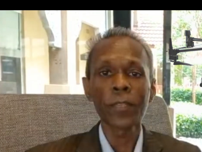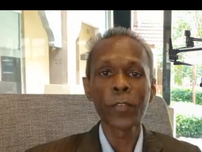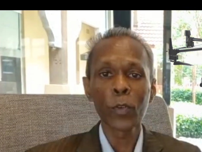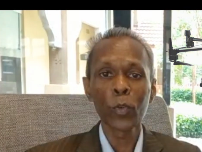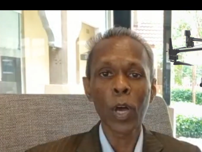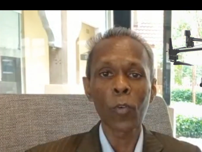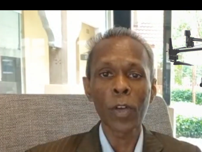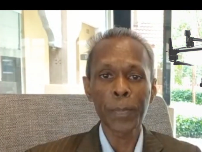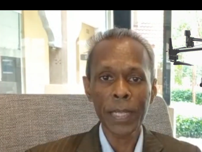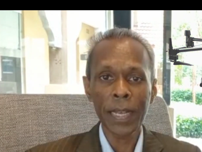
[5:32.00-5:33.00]
view
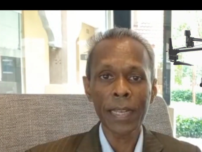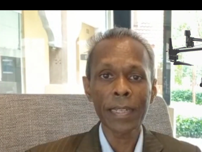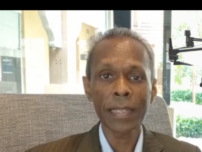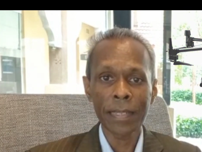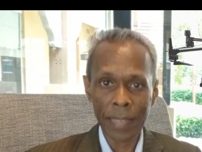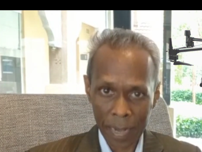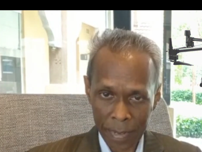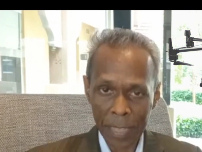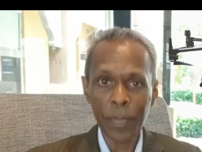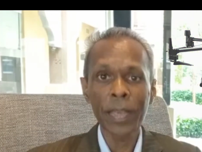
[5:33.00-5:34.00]
our website,
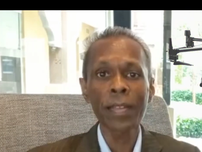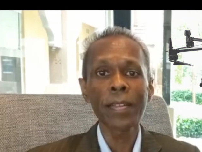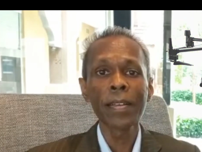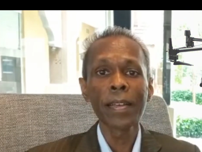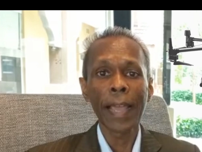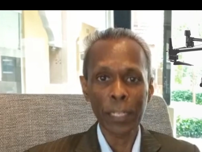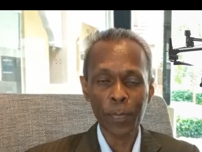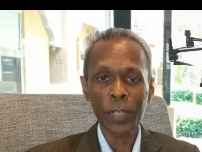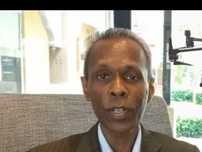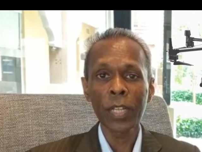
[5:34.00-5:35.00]
send email.
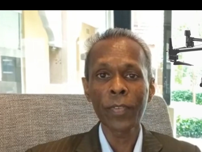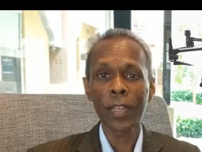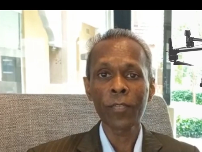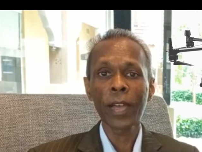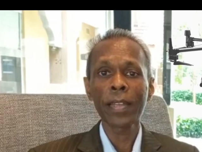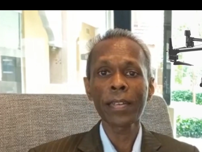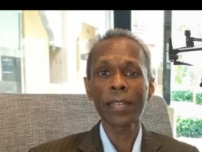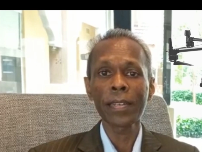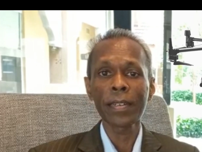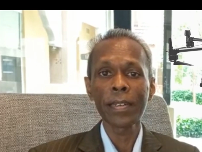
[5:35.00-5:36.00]
Especially we invite
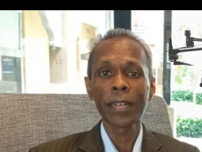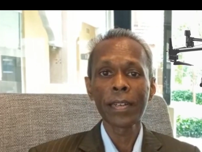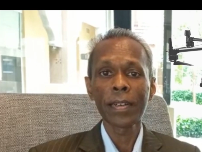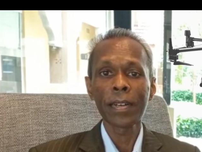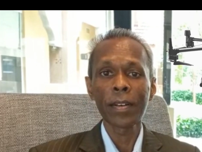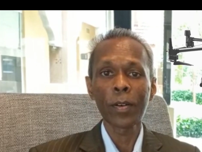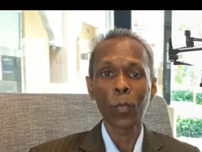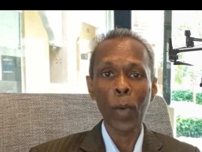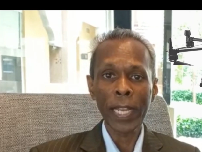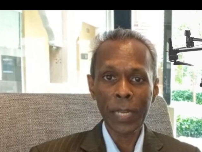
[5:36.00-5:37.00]

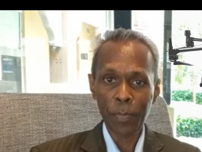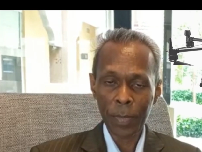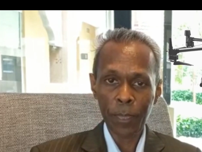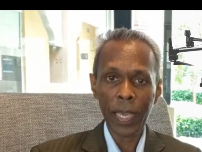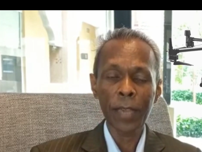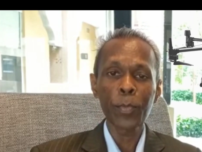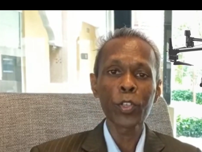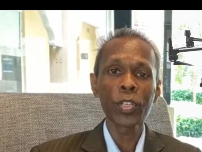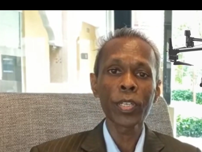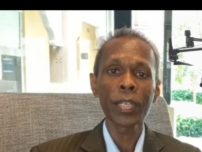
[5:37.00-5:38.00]
YDP,
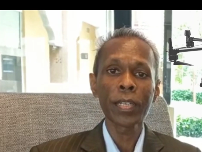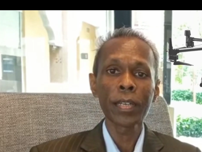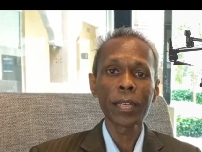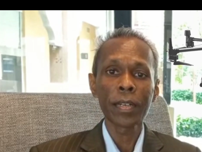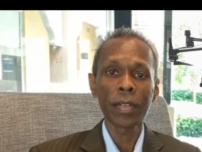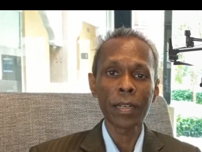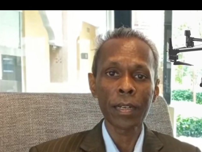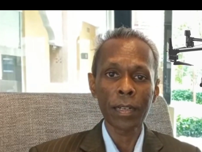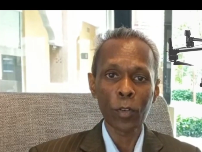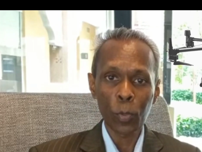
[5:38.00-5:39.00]
PIBG,
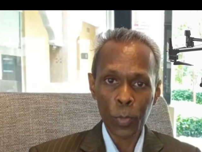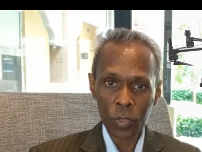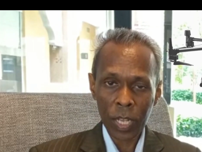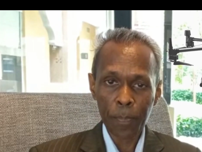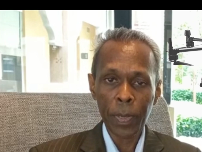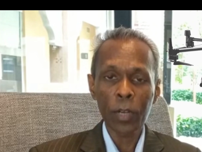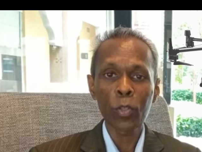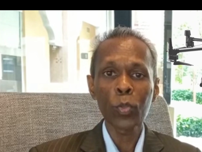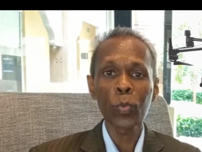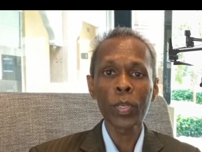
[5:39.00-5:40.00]
Guru Besar,
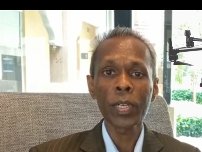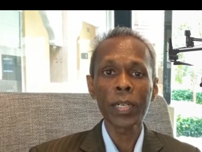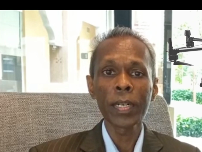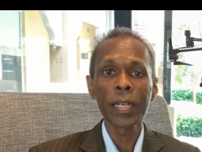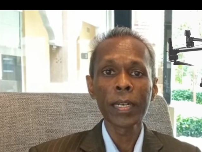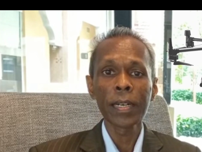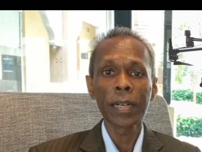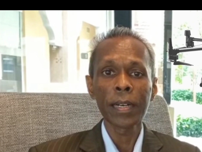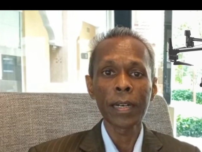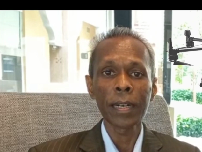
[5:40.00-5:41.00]
Pengetua,
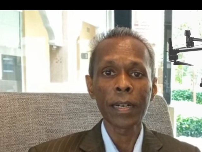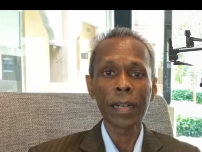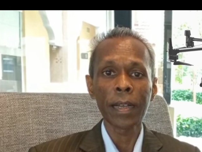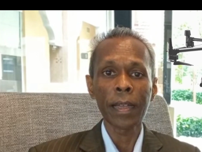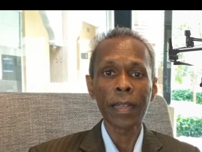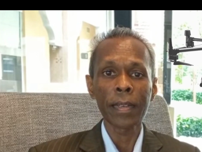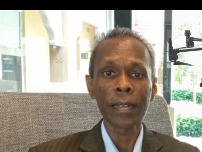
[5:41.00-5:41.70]
and